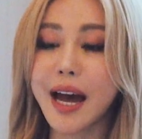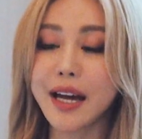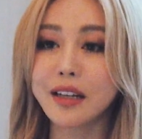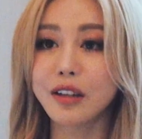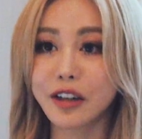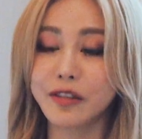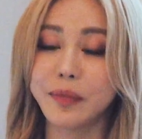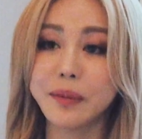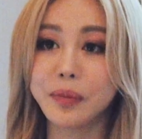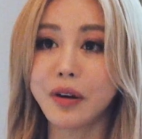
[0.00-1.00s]
And a lot of
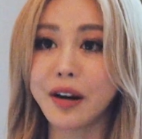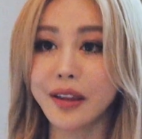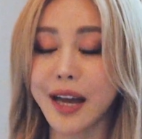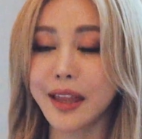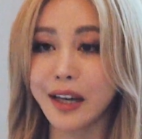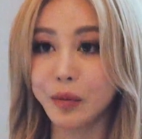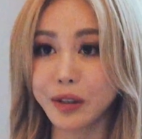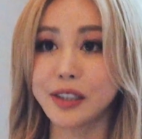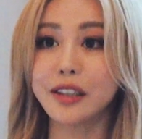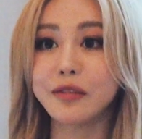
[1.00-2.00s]
people online that are
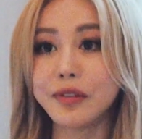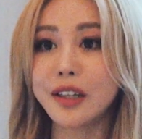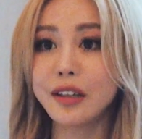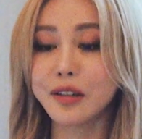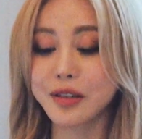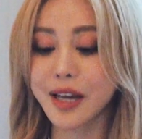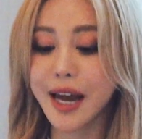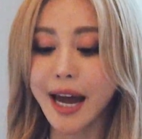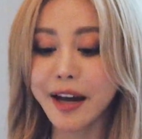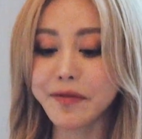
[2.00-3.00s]
watching your videos
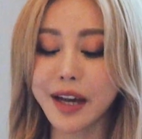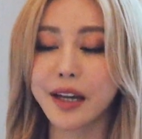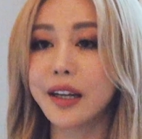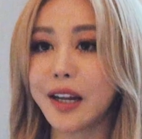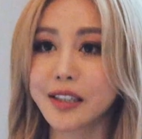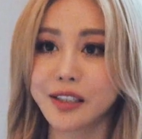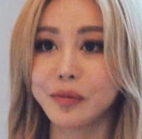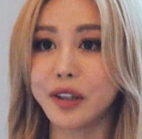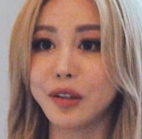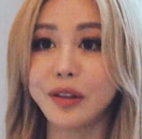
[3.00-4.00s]
have that
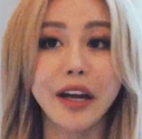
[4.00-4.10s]
connection with you.